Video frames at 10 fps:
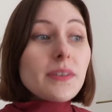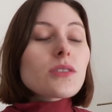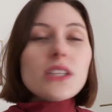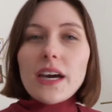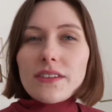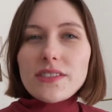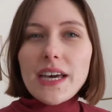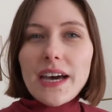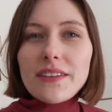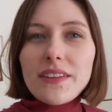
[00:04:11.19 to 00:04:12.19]
which is kind of
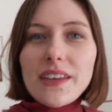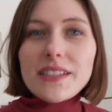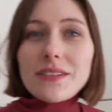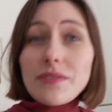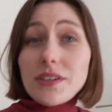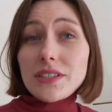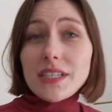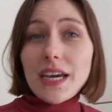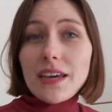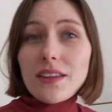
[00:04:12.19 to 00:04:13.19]
sad that that's the
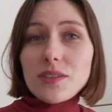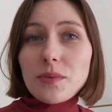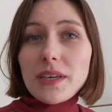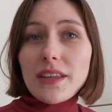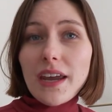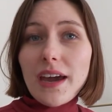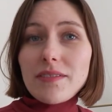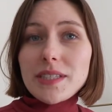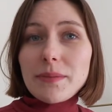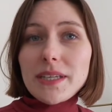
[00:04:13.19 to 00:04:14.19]
first day this week that I
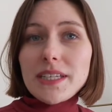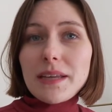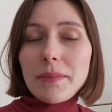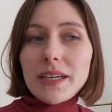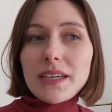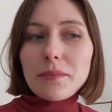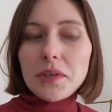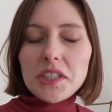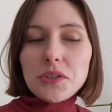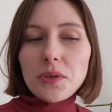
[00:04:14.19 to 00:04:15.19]
haven't spent any money, I'm
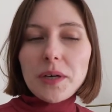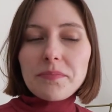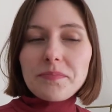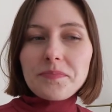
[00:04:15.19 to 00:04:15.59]
pretty sure.